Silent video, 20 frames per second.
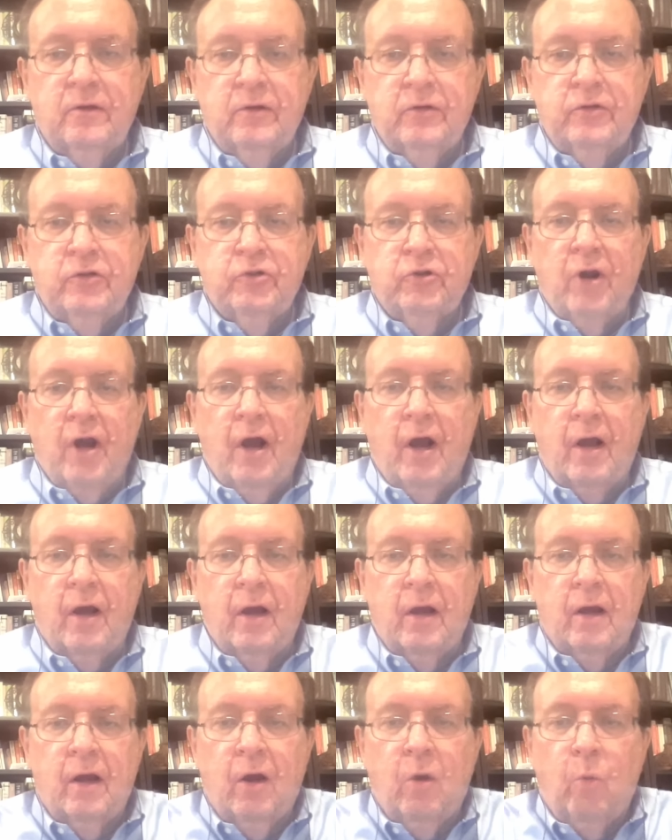
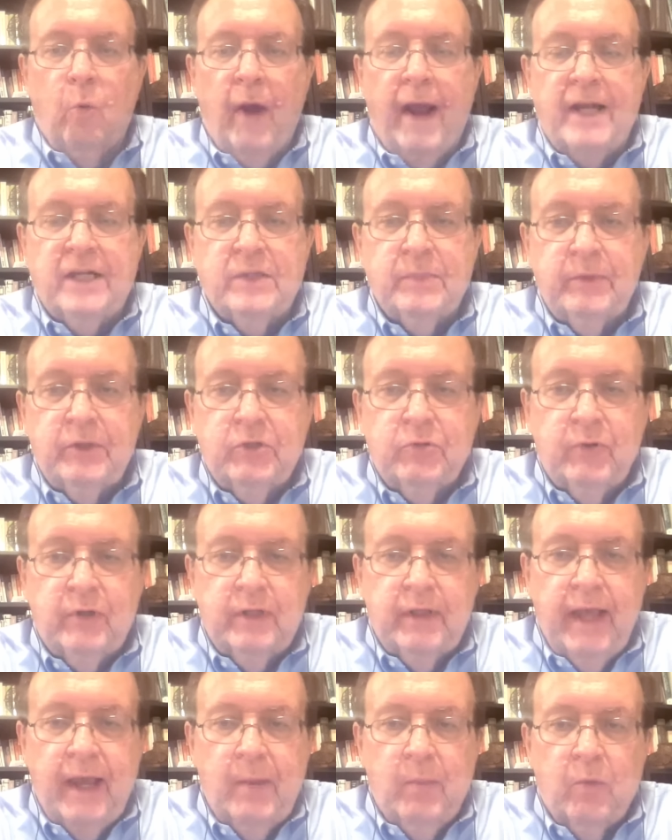draw a, a wedge
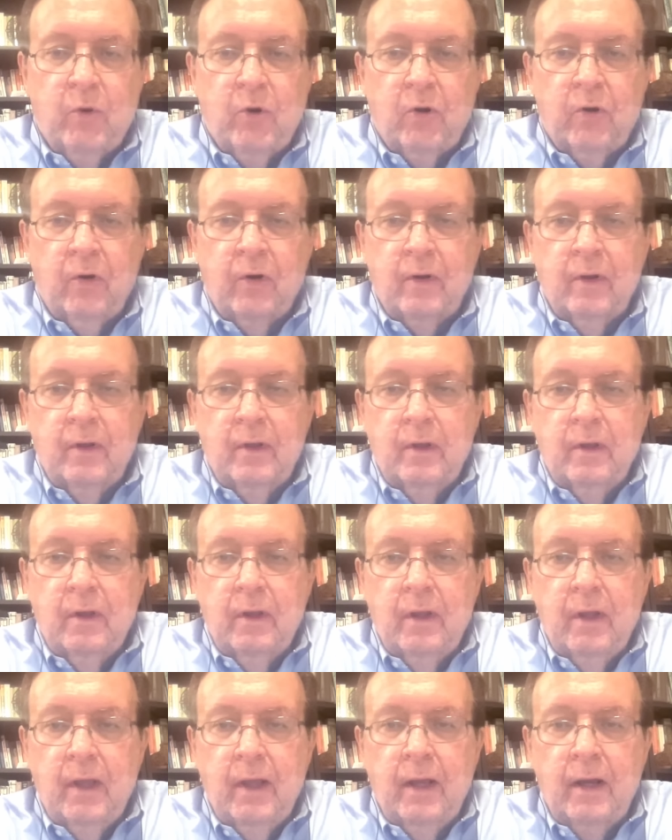between labor
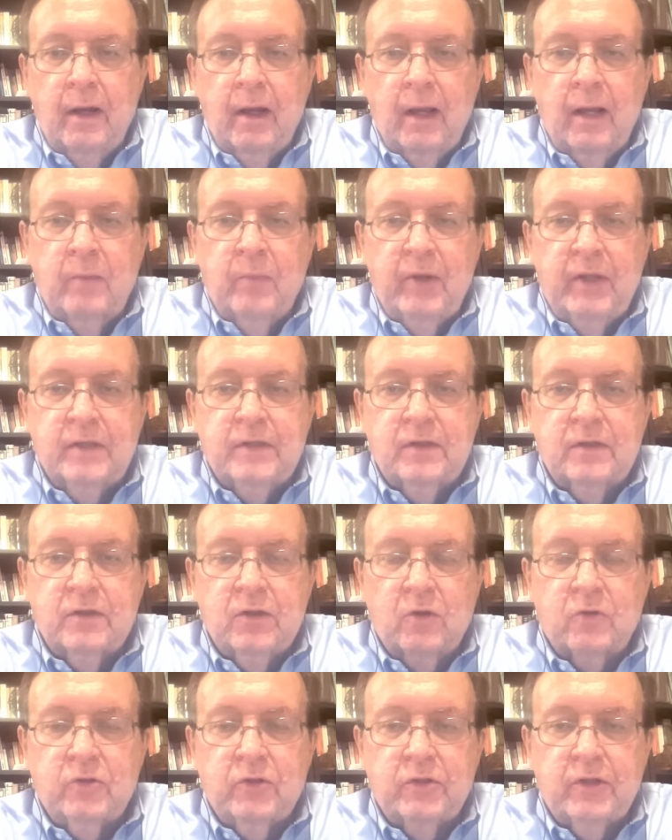and, and peace and
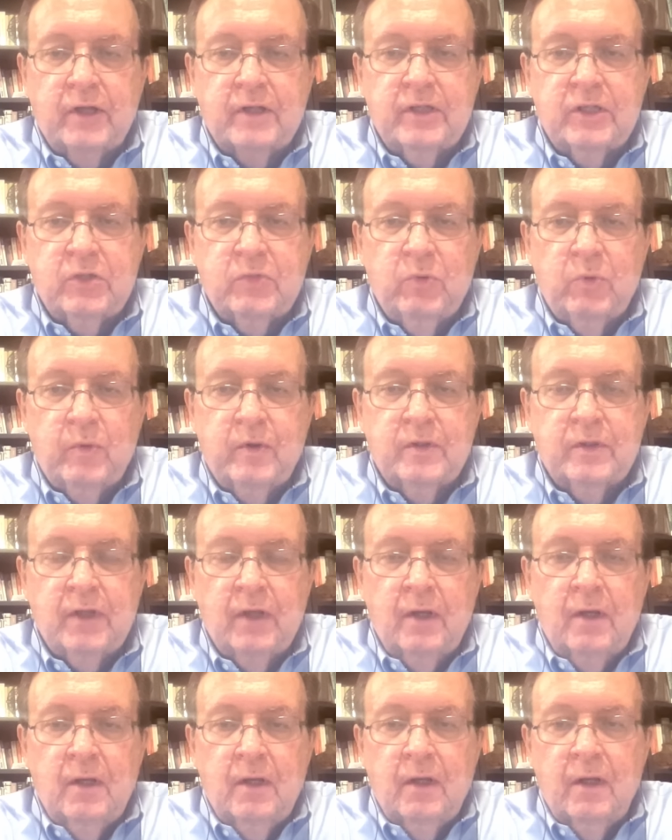social justice movements.
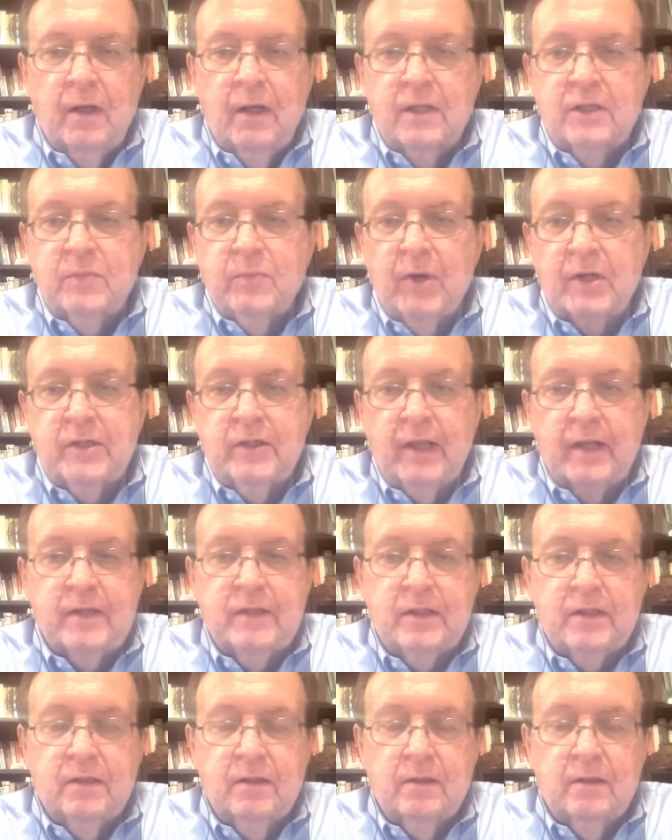It's much
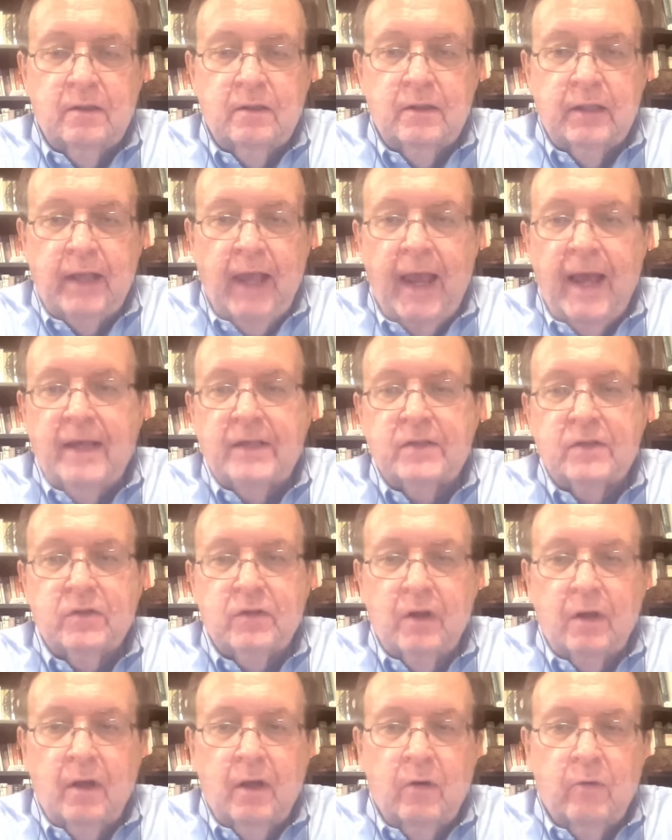less the
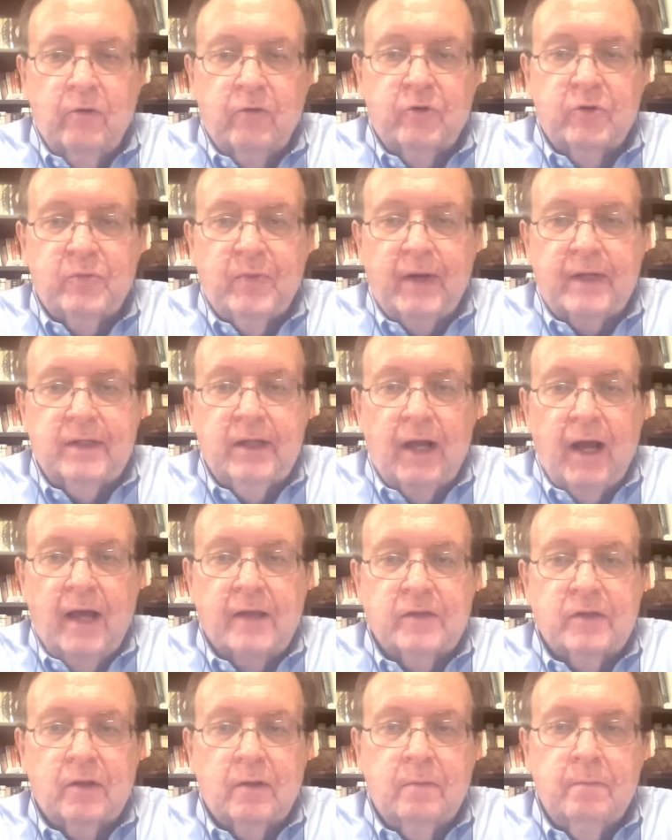case uh, with respect to Gaza.